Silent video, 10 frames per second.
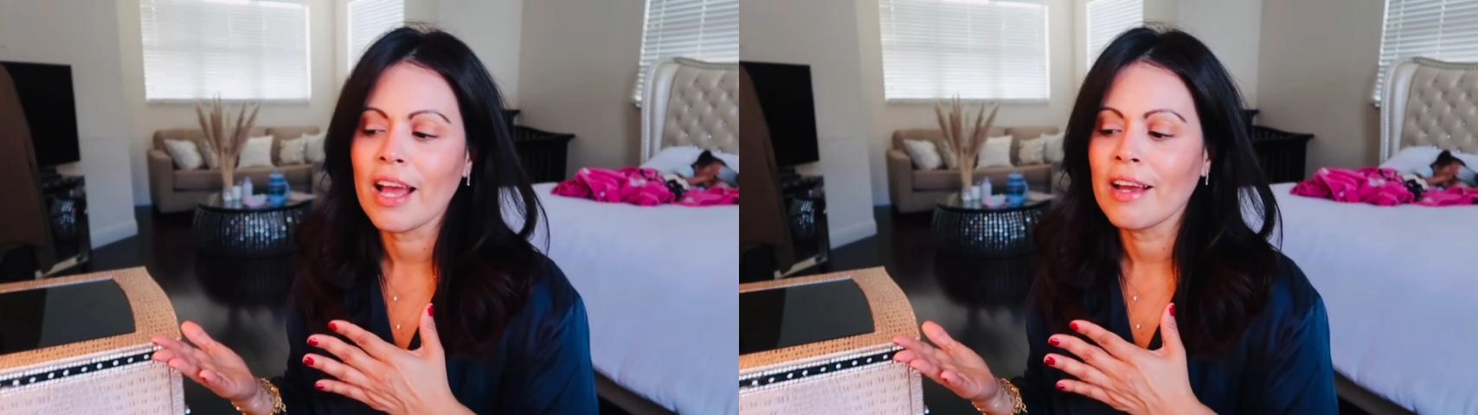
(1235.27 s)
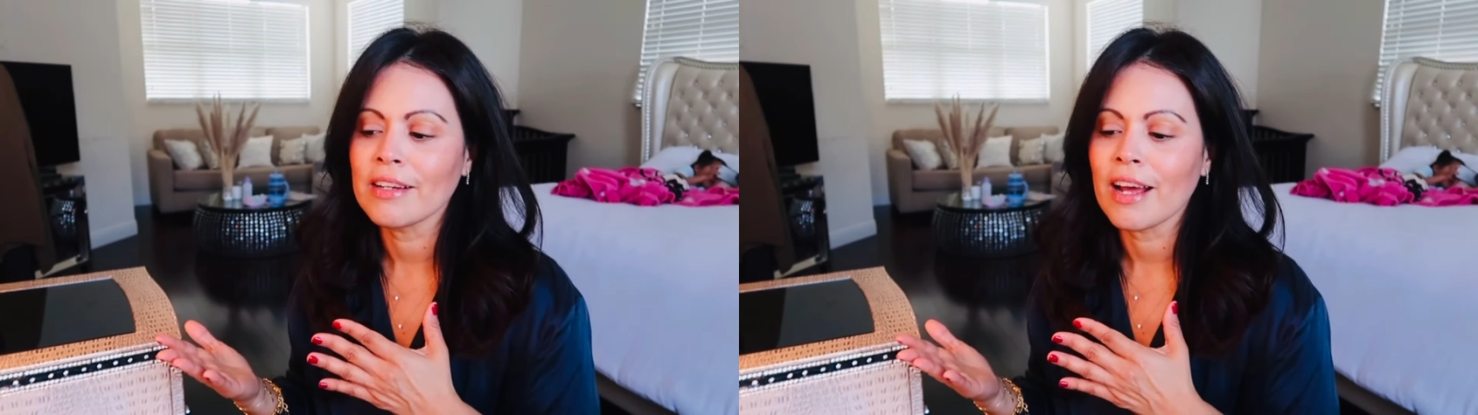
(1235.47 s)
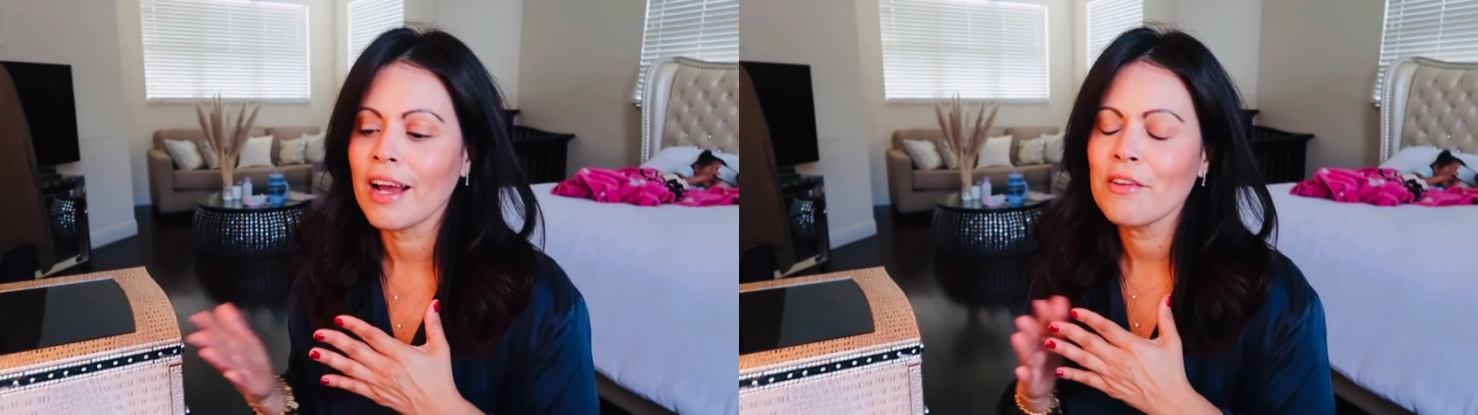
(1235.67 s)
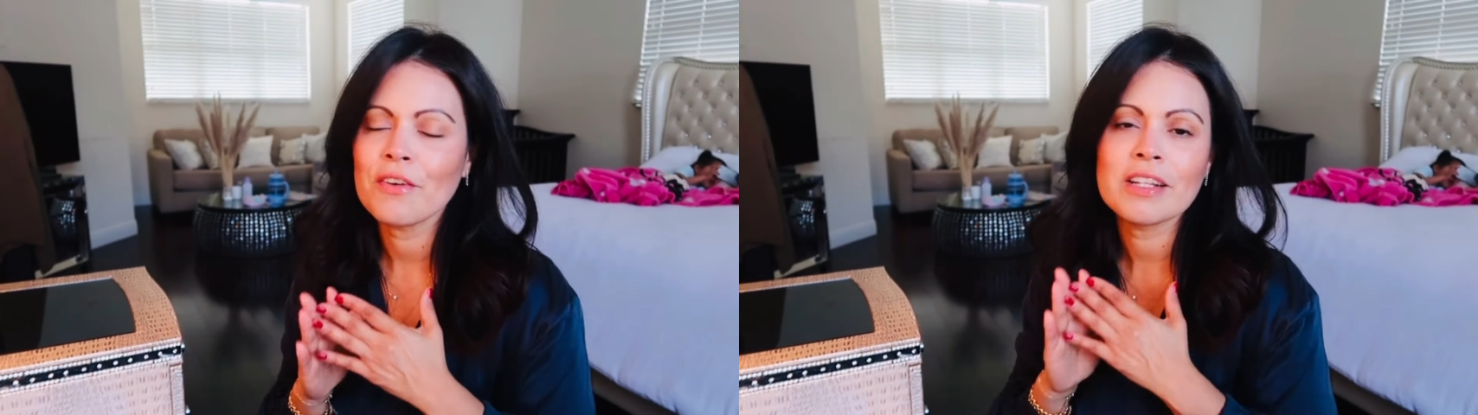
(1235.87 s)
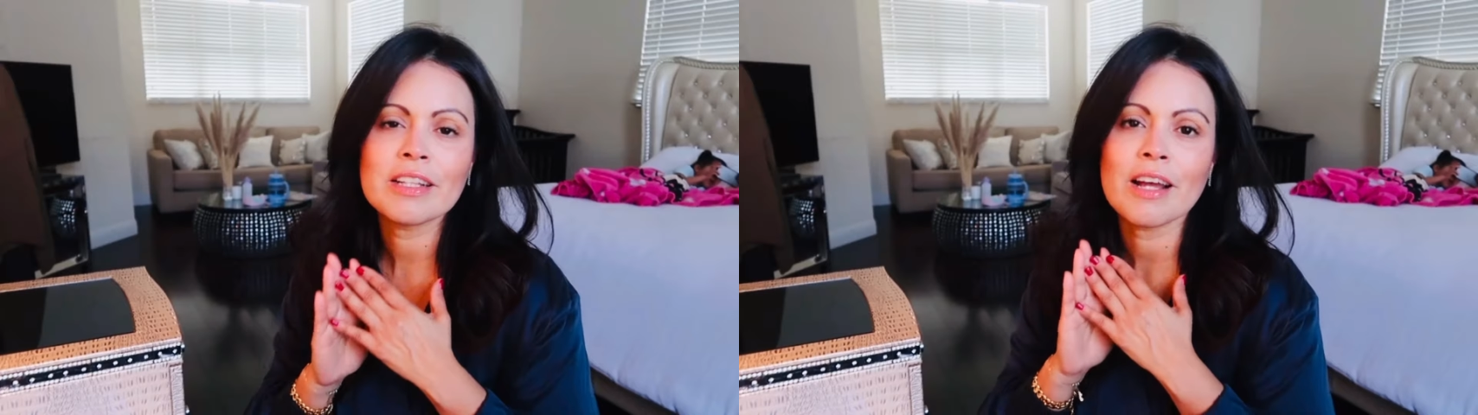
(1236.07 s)
And I
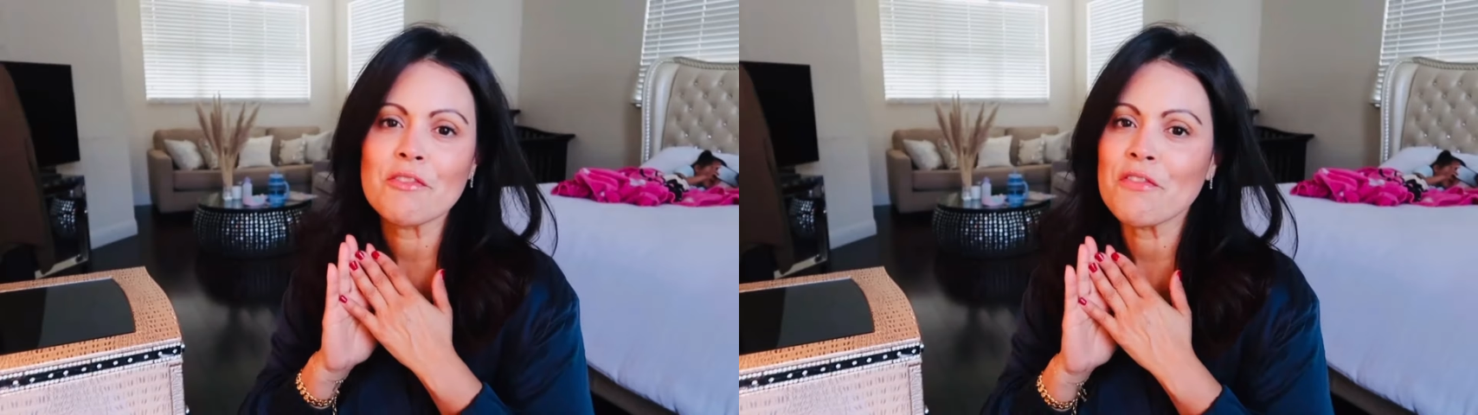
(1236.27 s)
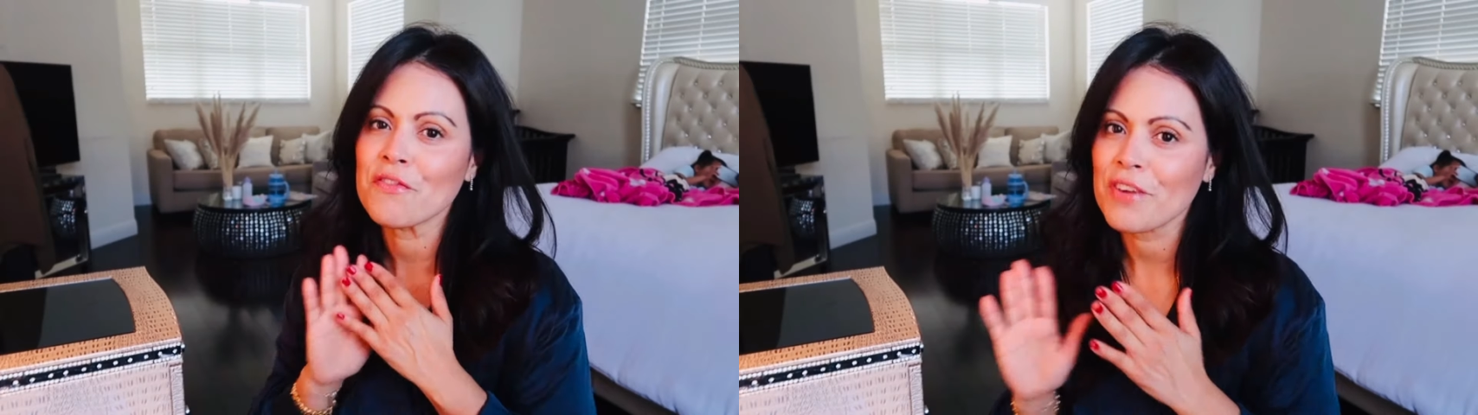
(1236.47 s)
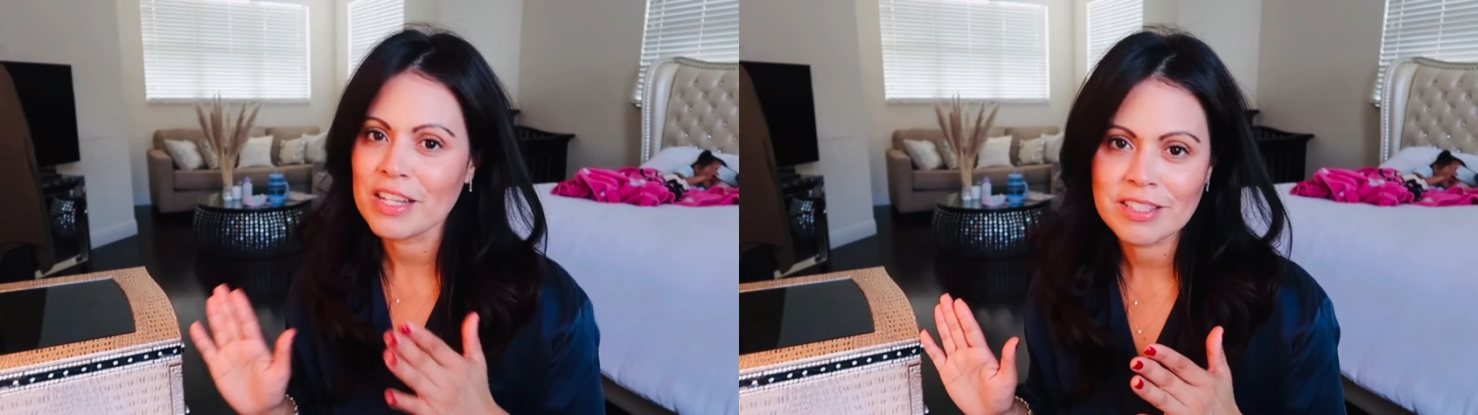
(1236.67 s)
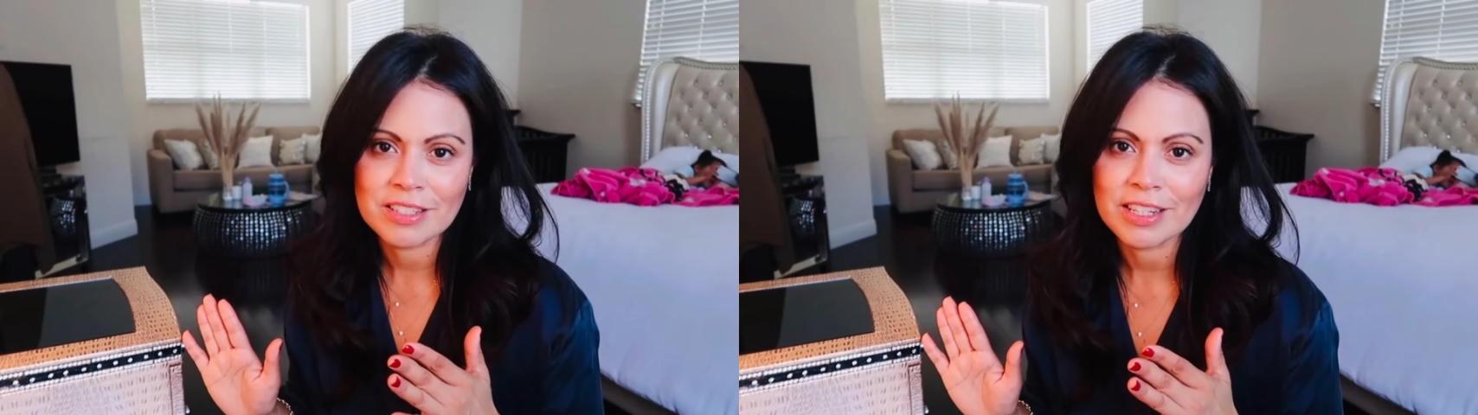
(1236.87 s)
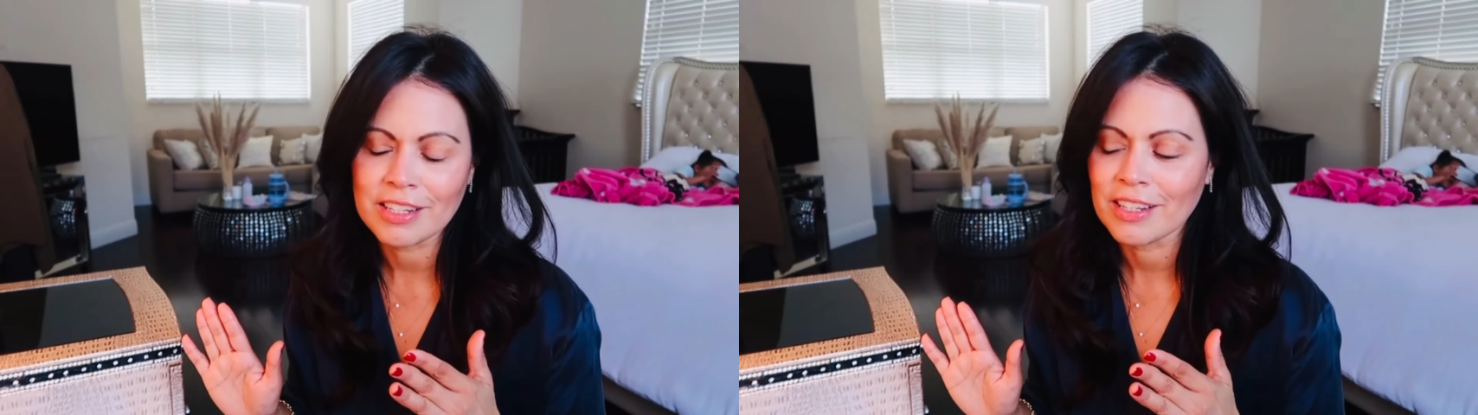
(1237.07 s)
find that
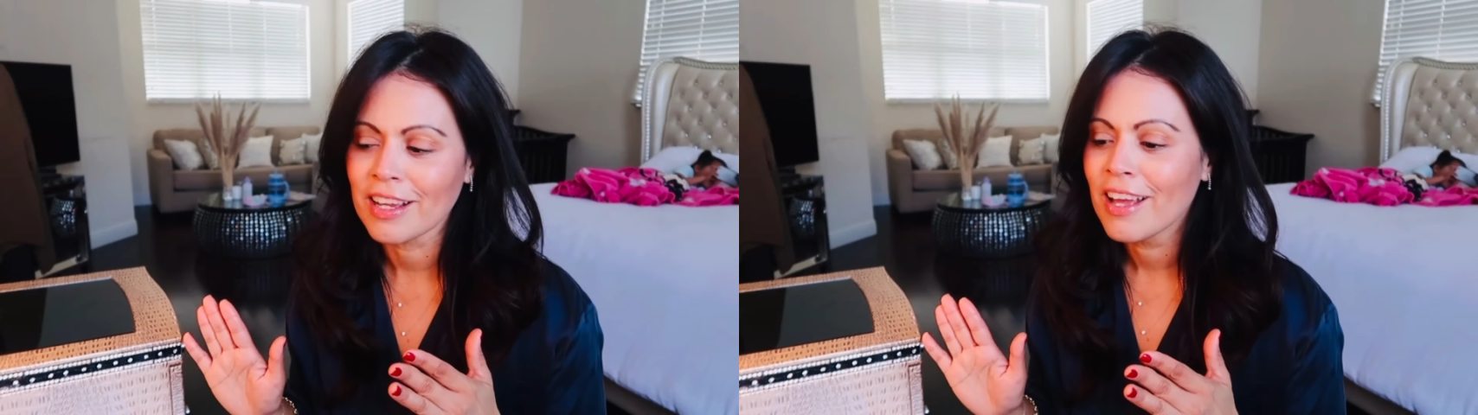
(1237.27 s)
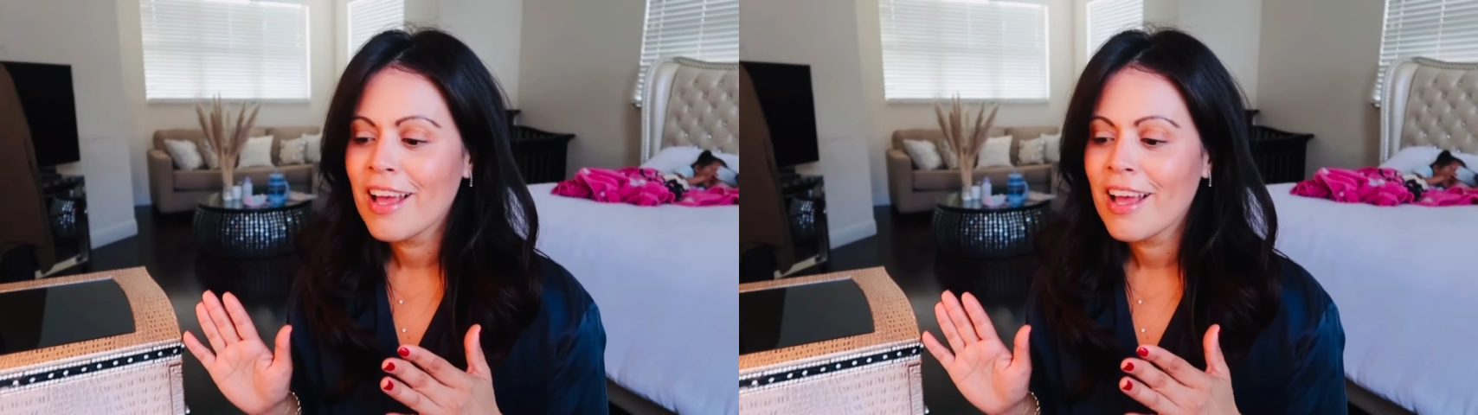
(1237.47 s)
fascinating.